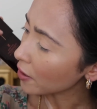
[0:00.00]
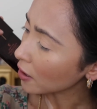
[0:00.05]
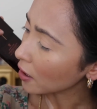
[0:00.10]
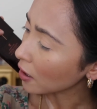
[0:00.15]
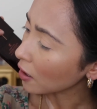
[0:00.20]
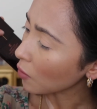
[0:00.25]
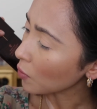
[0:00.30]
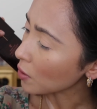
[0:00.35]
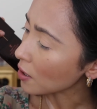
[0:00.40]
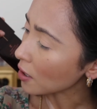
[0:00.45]
than
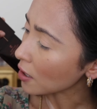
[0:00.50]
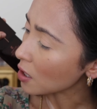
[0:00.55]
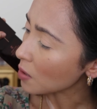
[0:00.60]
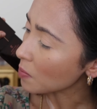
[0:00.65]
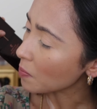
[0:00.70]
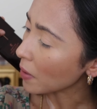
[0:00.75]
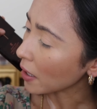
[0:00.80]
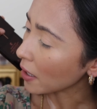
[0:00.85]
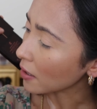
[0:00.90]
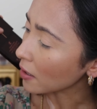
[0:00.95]
I was
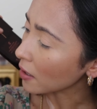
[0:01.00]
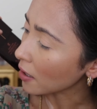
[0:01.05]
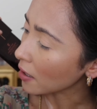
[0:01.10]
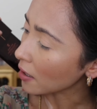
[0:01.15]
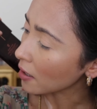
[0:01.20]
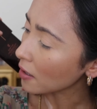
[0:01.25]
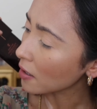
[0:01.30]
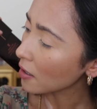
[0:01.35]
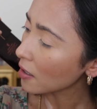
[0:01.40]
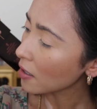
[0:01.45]

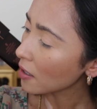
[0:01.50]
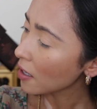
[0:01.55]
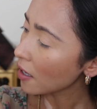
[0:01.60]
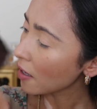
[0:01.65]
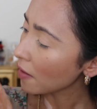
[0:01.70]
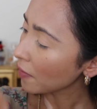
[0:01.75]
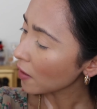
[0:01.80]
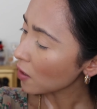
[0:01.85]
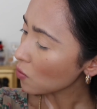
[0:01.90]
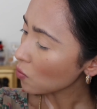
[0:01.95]
expecting.
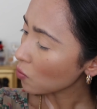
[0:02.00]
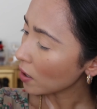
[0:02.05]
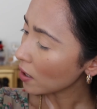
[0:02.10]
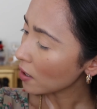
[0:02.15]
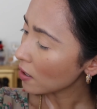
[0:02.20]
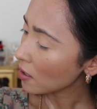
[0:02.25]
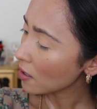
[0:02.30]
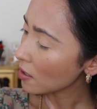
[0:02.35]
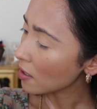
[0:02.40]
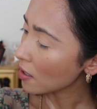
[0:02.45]
This
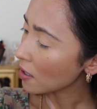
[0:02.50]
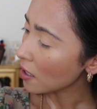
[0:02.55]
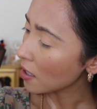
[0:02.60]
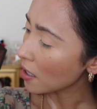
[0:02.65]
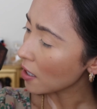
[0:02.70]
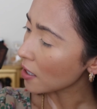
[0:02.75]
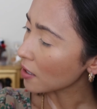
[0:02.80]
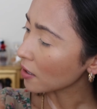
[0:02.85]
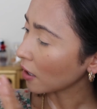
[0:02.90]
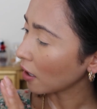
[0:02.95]
one
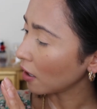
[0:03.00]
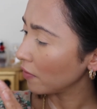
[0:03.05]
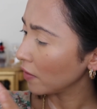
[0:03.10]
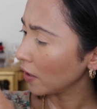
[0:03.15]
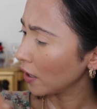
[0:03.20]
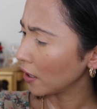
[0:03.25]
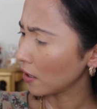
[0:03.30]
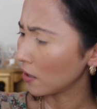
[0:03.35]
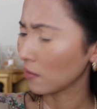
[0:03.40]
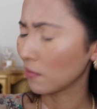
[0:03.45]
is kind of like